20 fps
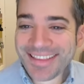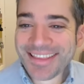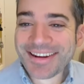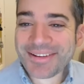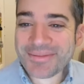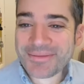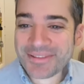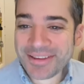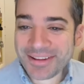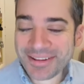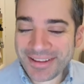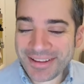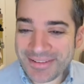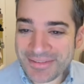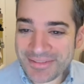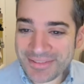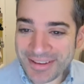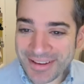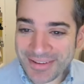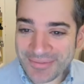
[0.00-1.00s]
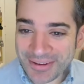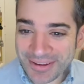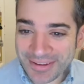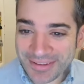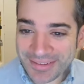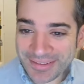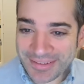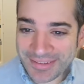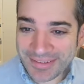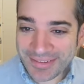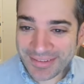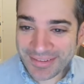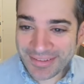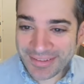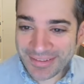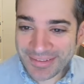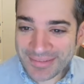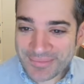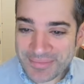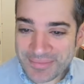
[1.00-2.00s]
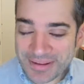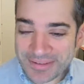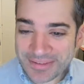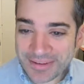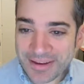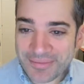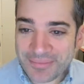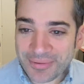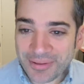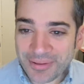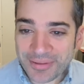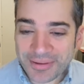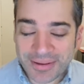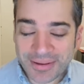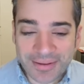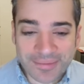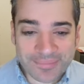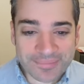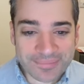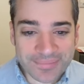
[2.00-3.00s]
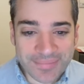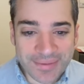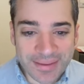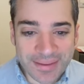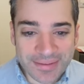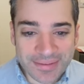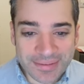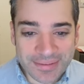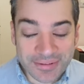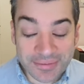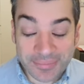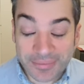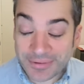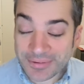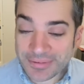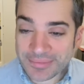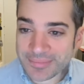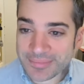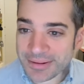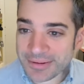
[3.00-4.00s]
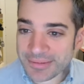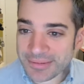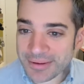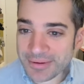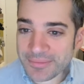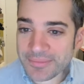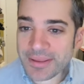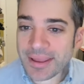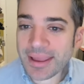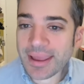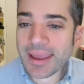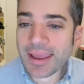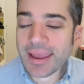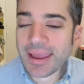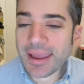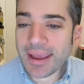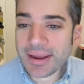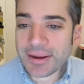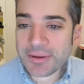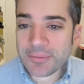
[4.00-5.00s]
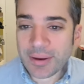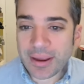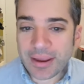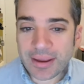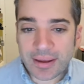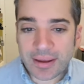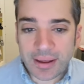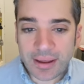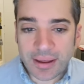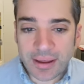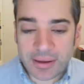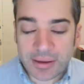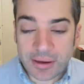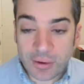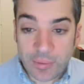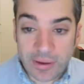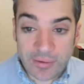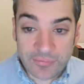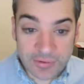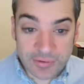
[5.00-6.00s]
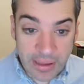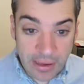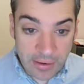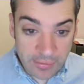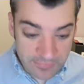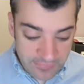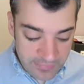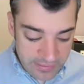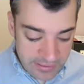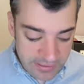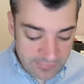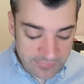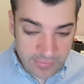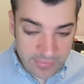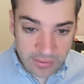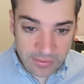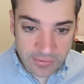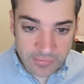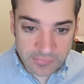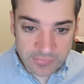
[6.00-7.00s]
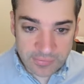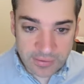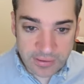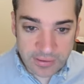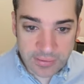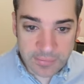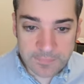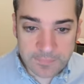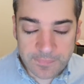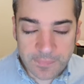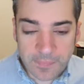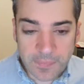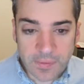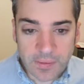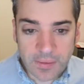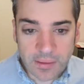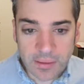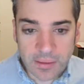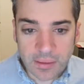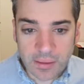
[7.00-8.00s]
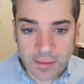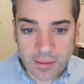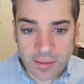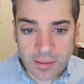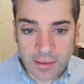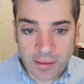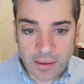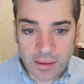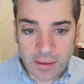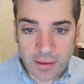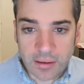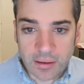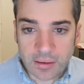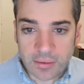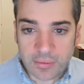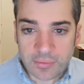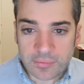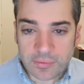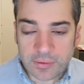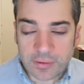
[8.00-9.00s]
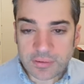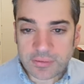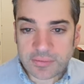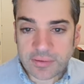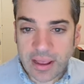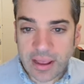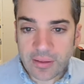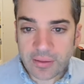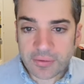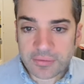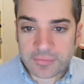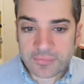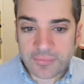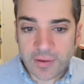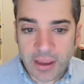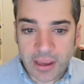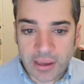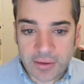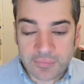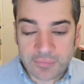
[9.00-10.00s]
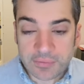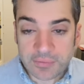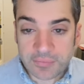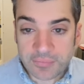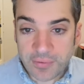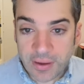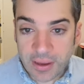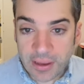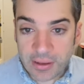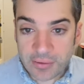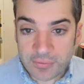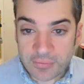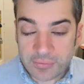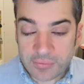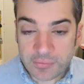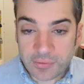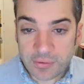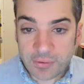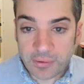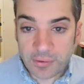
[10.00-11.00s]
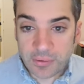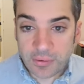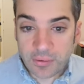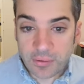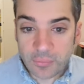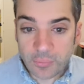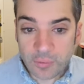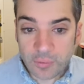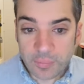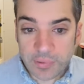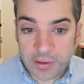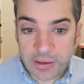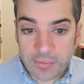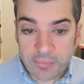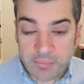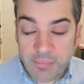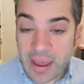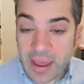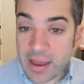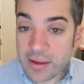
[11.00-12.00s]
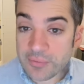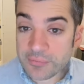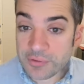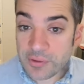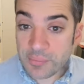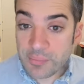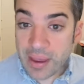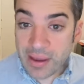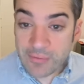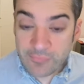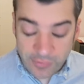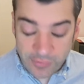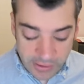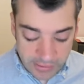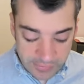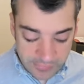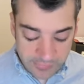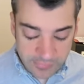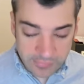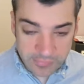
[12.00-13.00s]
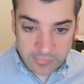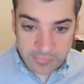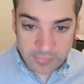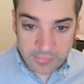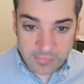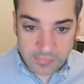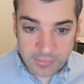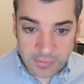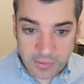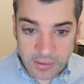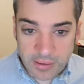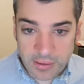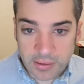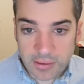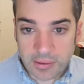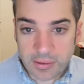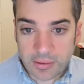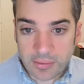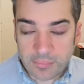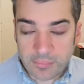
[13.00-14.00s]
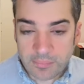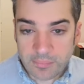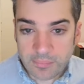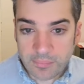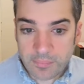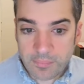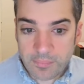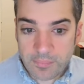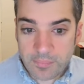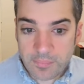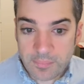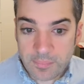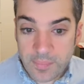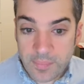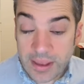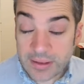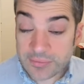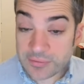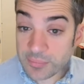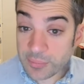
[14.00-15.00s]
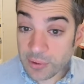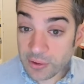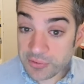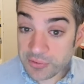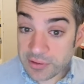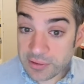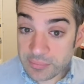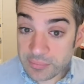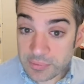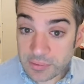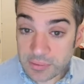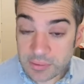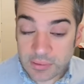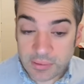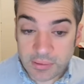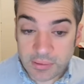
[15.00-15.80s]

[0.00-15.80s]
that I'm suddenly having mixing up all the um, syllables? I don't know. Anyway, uh, here we have Tel Aviv, the city, and Dallas Five to fans would be Mavs, the Mavericks, the uh, basketball team.